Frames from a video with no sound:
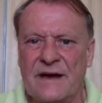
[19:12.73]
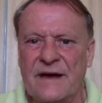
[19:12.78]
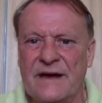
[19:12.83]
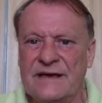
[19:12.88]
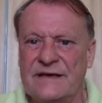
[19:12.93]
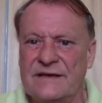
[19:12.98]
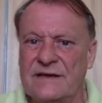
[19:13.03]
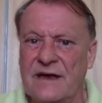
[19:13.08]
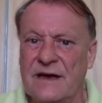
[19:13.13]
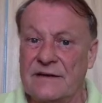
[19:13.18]

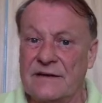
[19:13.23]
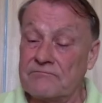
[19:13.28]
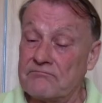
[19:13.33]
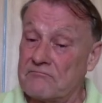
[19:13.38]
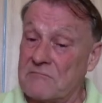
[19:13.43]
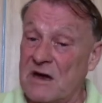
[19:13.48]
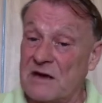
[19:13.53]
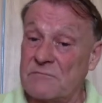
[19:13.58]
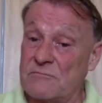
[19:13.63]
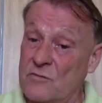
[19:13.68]

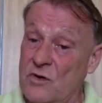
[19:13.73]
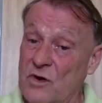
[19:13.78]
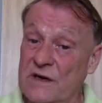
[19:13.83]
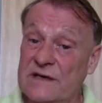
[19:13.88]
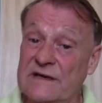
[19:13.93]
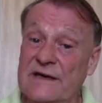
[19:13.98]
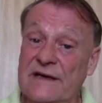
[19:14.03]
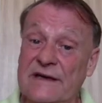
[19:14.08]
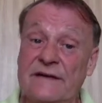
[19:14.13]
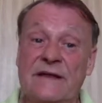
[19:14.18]
I quite
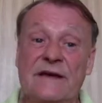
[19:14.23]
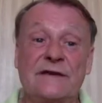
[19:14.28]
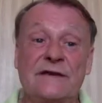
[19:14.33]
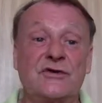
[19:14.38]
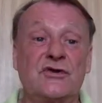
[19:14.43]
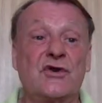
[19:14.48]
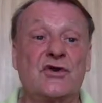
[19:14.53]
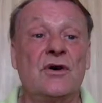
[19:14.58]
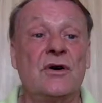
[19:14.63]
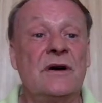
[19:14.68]
like that
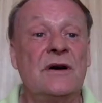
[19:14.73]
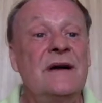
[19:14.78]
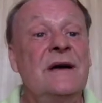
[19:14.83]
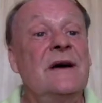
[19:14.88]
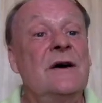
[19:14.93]
draw.